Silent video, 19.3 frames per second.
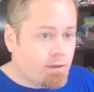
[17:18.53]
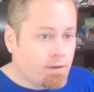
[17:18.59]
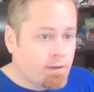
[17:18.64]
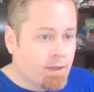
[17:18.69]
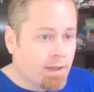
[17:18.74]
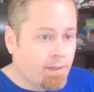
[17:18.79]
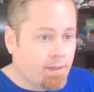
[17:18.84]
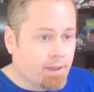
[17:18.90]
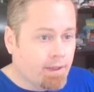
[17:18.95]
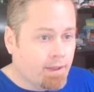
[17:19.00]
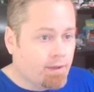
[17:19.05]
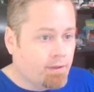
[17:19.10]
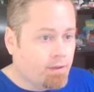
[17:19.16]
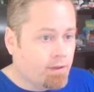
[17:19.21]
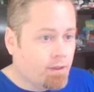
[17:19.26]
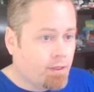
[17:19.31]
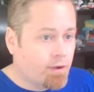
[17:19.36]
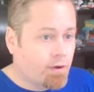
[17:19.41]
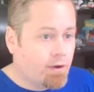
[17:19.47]
And then
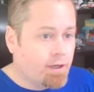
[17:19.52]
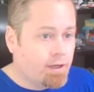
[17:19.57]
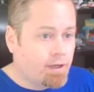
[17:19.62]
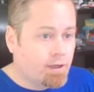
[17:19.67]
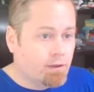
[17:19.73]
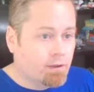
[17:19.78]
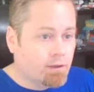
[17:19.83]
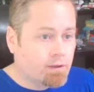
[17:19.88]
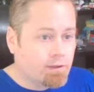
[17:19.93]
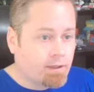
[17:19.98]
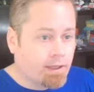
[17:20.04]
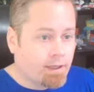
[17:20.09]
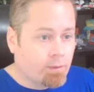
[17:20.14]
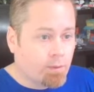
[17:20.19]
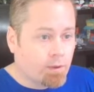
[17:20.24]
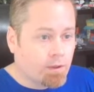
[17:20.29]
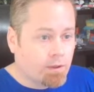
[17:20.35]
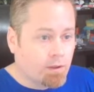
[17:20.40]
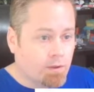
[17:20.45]
the 30-year looks like
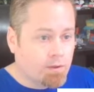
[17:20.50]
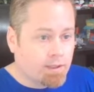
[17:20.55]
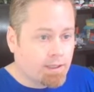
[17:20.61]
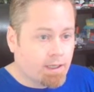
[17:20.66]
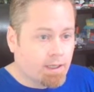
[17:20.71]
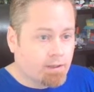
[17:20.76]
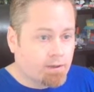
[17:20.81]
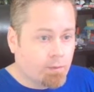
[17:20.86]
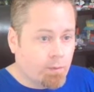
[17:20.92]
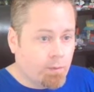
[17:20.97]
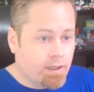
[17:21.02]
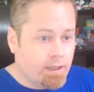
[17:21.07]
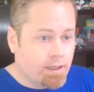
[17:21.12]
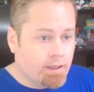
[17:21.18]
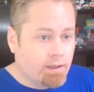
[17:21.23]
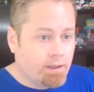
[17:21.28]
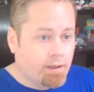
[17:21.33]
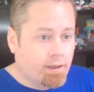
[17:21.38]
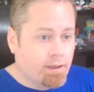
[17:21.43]
we're closing out the week